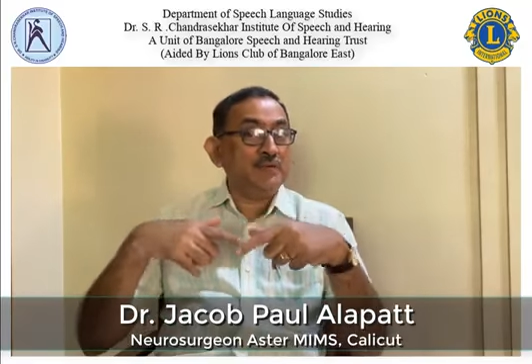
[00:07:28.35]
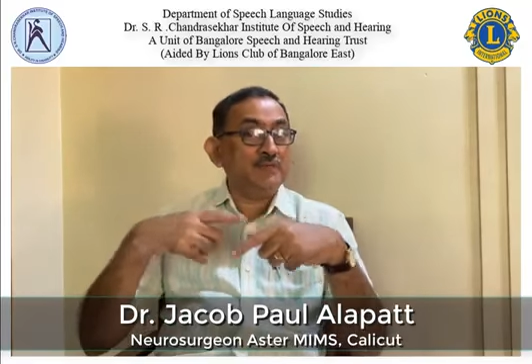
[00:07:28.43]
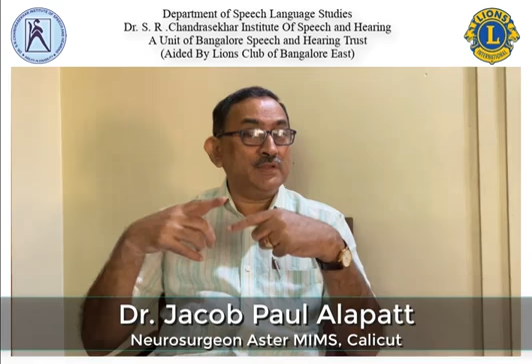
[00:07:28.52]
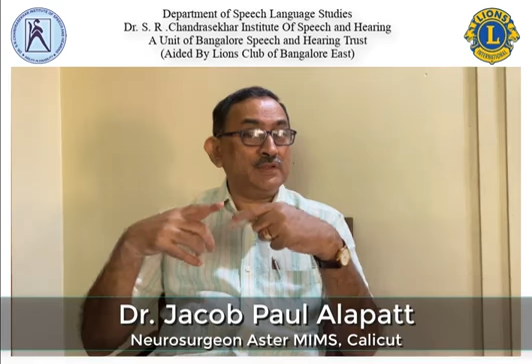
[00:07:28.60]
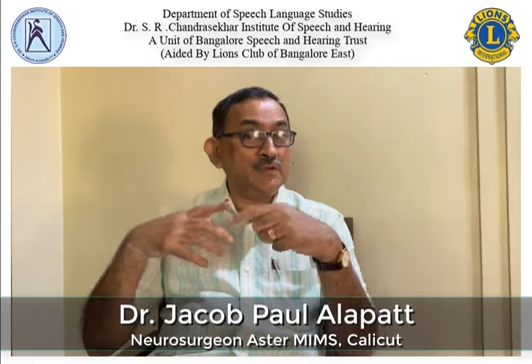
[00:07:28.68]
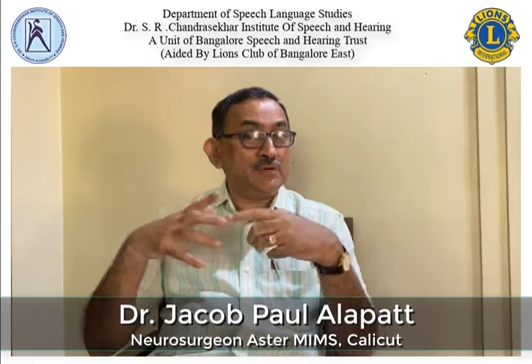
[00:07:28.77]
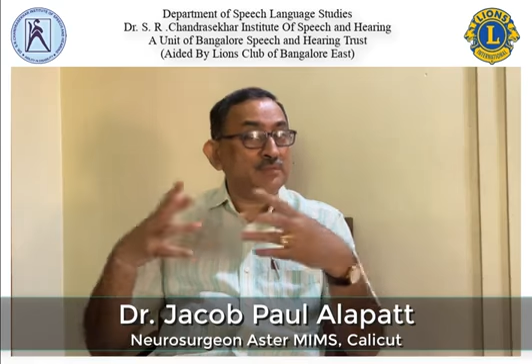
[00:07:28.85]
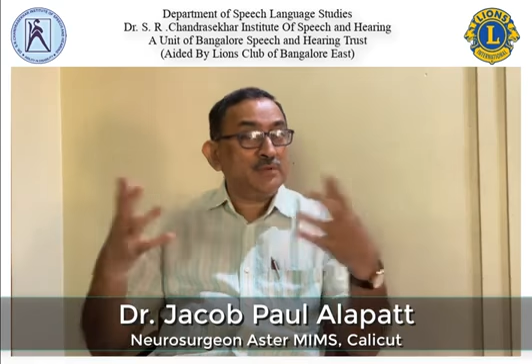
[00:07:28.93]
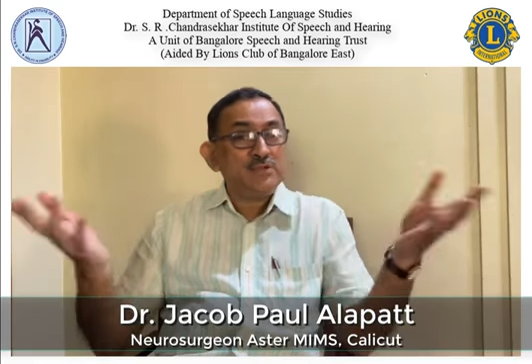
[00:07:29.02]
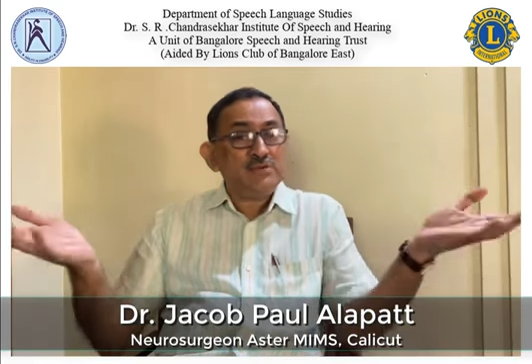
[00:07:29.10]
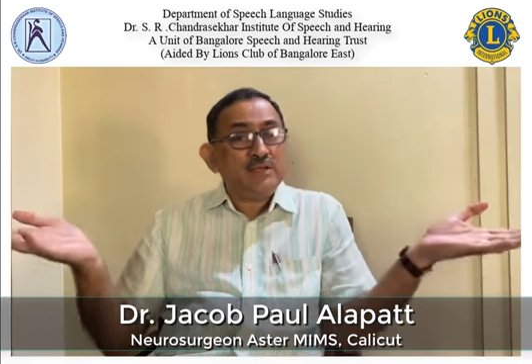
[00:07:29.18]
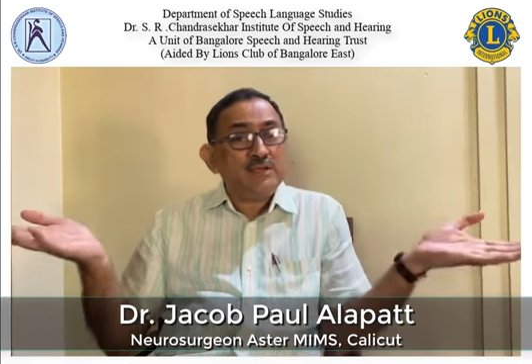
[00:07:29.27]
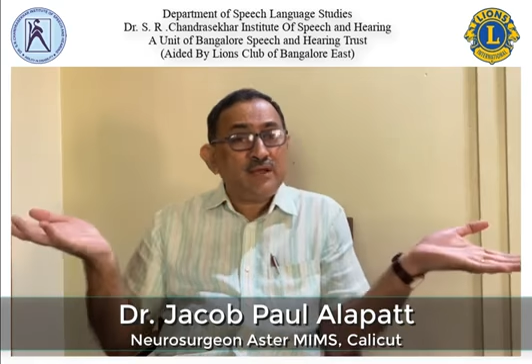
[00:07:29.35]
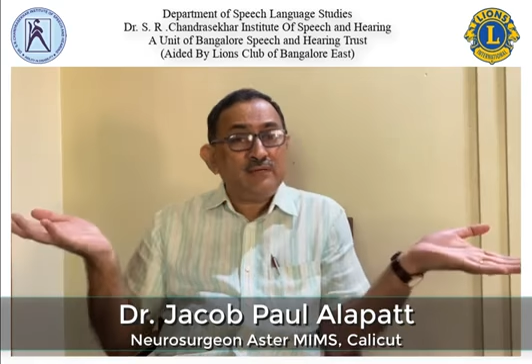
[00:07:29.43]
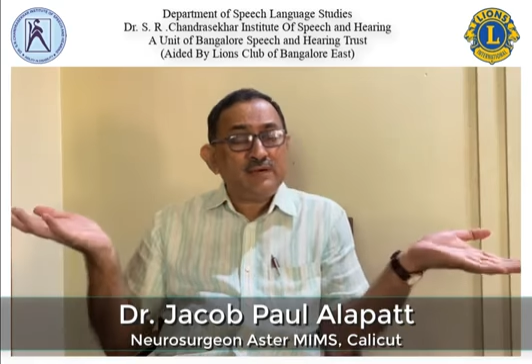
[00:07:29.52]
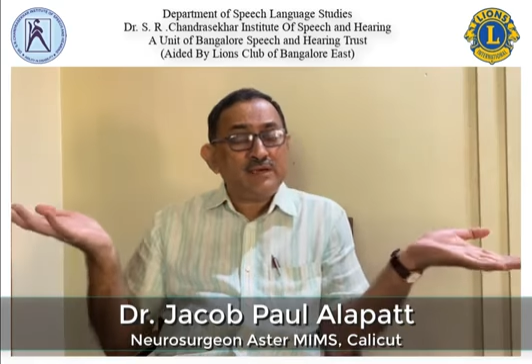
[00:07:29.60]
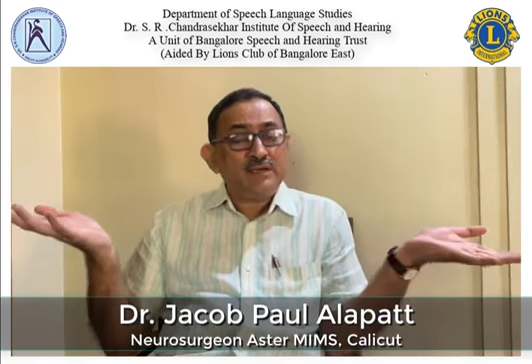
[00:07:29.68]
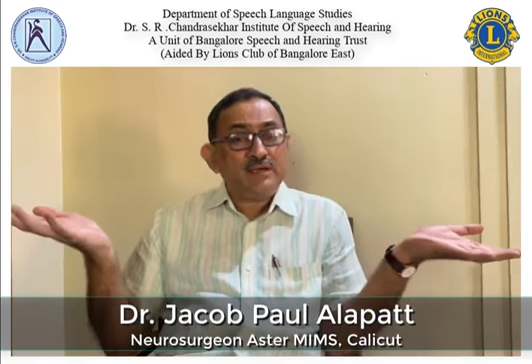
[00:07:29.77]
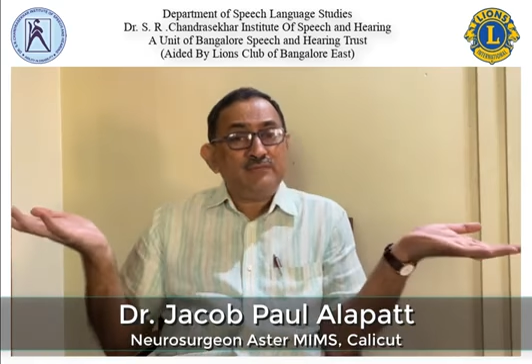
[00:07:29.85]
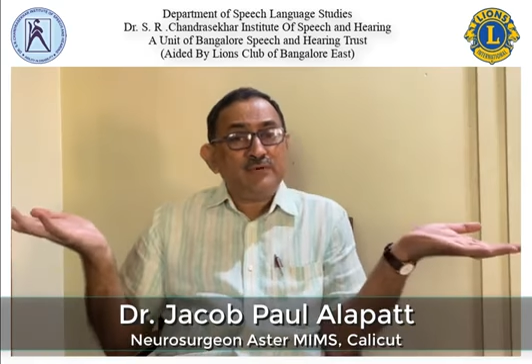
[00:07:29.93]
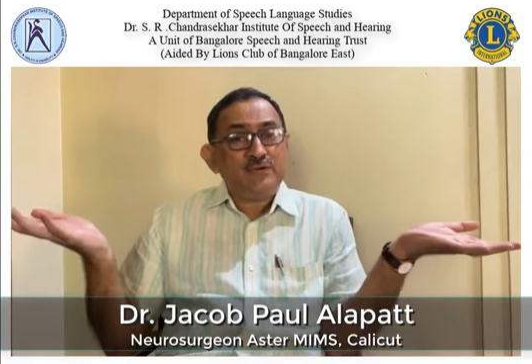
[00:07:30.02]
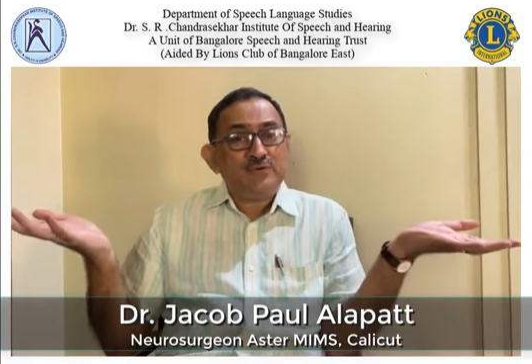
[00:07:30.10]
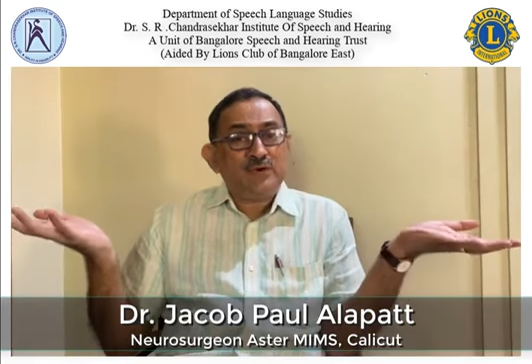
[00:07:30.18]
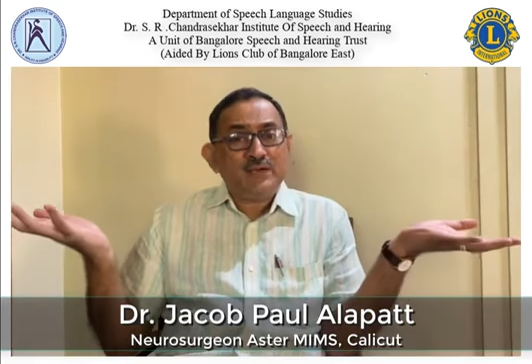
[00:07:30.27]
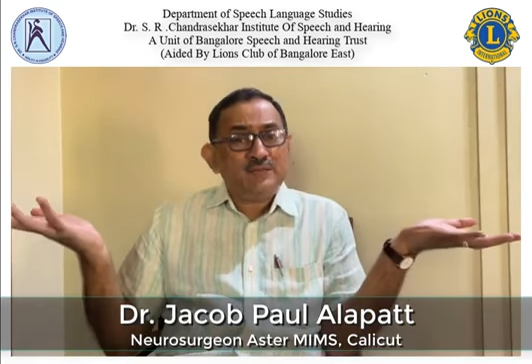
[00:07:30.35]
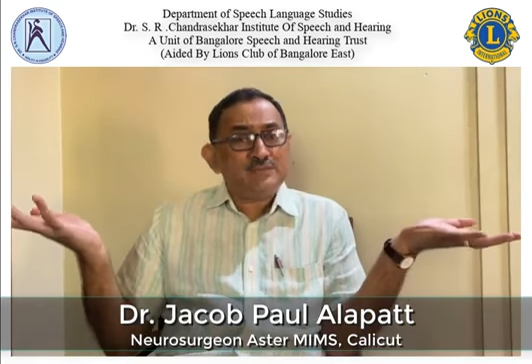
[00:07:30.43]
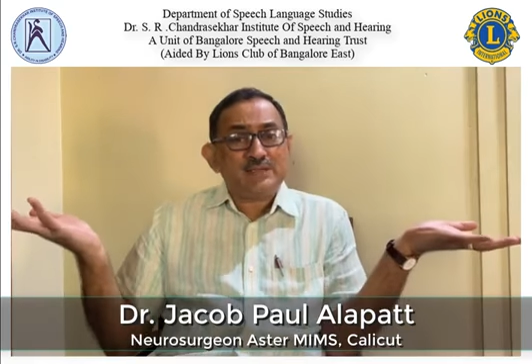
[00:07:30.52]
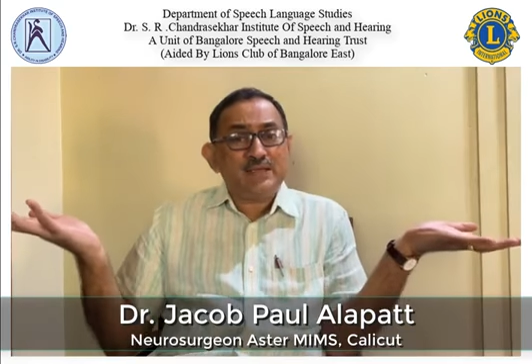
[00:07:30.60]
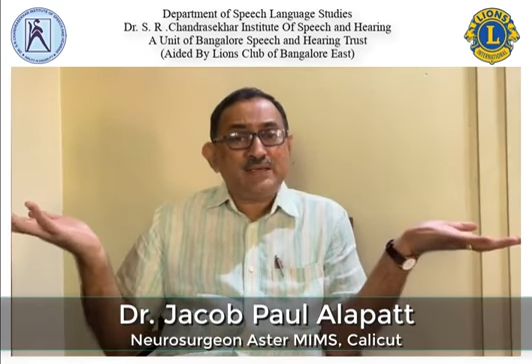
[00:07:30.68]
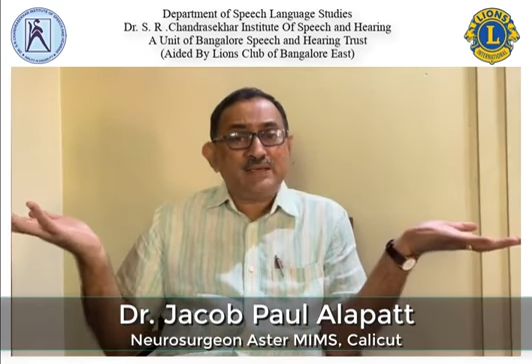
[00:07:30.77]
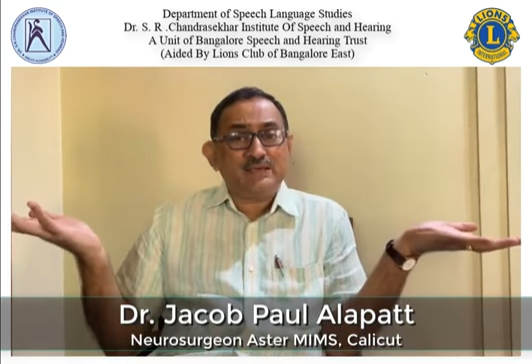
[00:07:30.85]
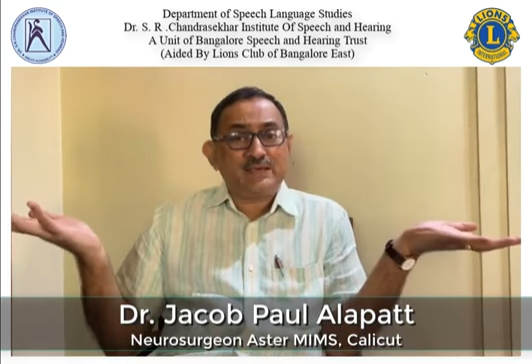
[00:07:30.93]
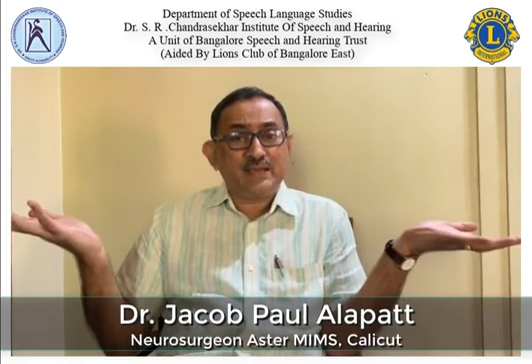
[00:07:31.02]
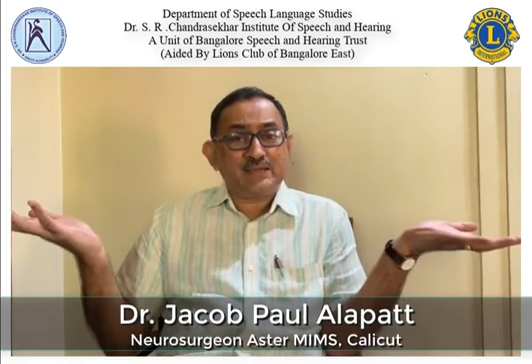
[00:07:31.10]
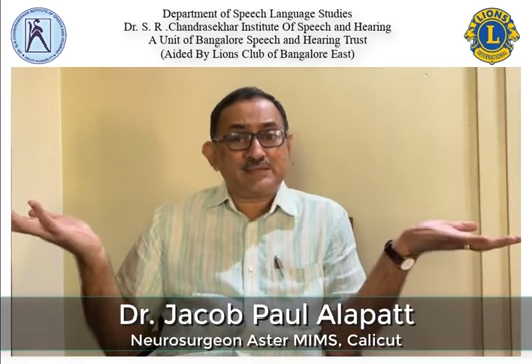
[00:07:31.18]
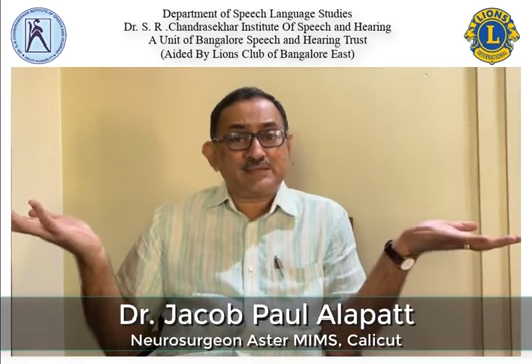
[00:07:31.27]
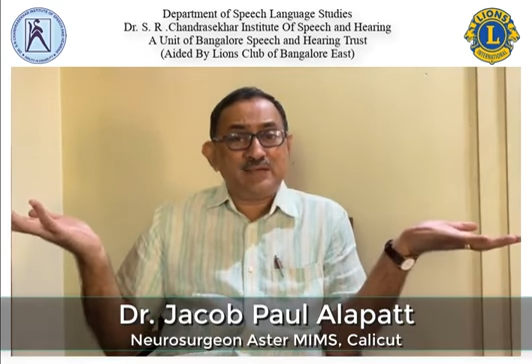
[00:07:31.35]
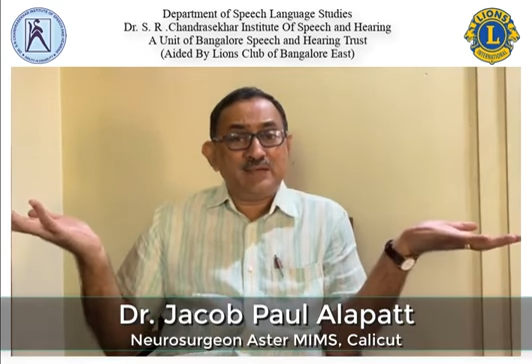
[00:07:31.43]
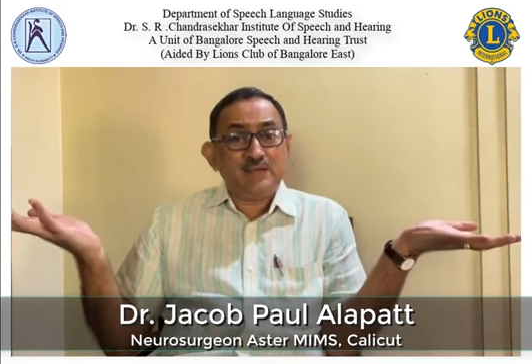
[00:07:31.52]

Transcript: because in our country we do not have cycle tracks.